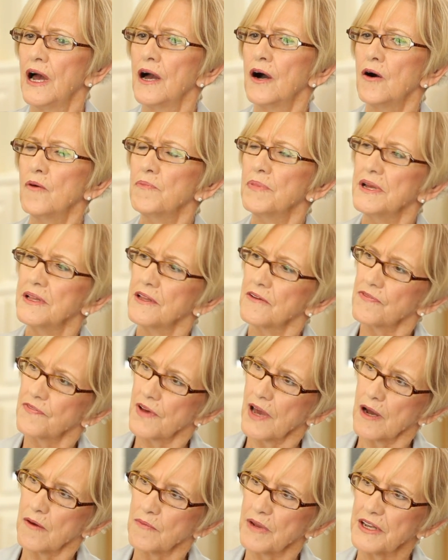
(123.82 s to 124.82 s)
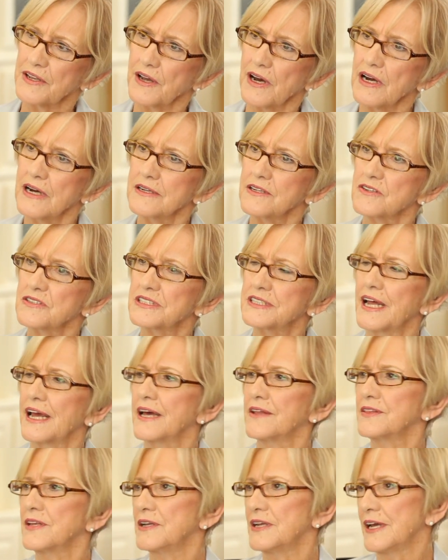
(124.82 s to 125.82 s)
helping the family to
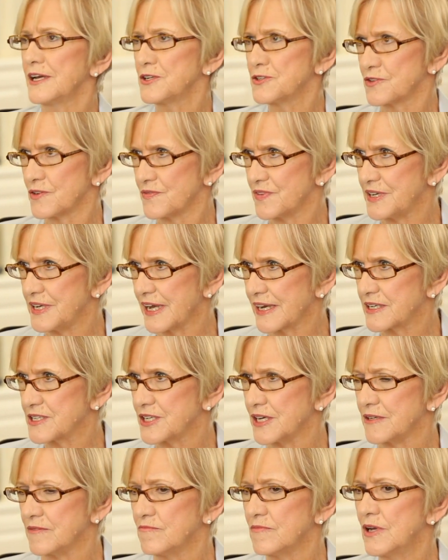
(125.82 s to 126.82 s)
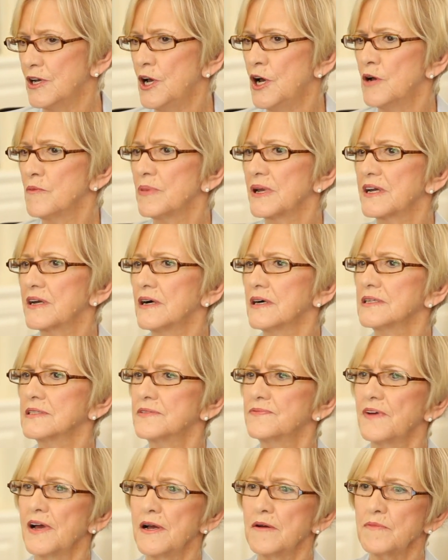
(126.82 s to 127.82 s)
understand the nature of addiction.
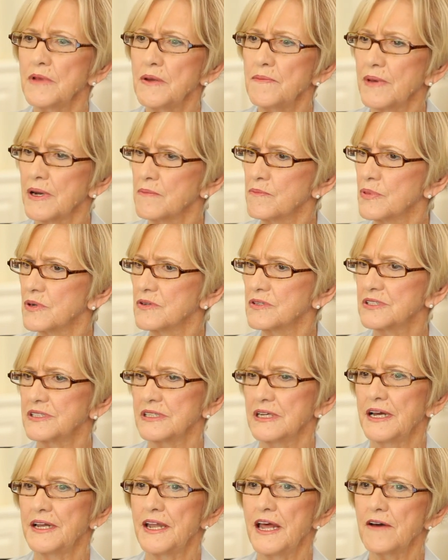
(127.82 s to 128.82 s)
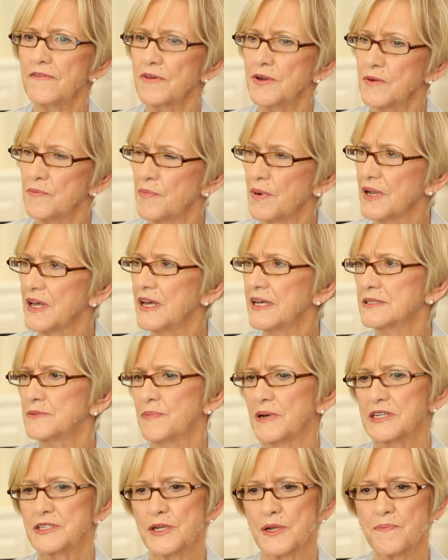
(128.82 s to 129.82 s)
Because family members inevitably,
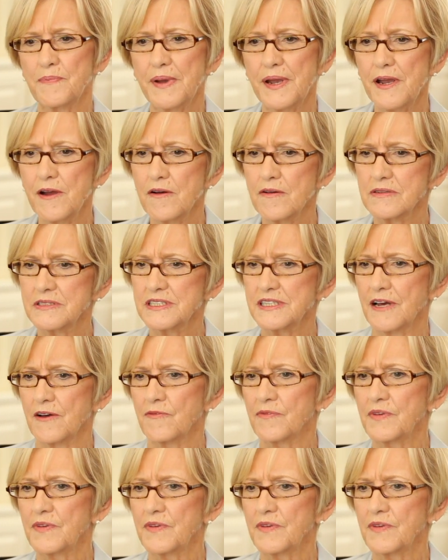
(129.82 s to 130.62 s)
especially parents,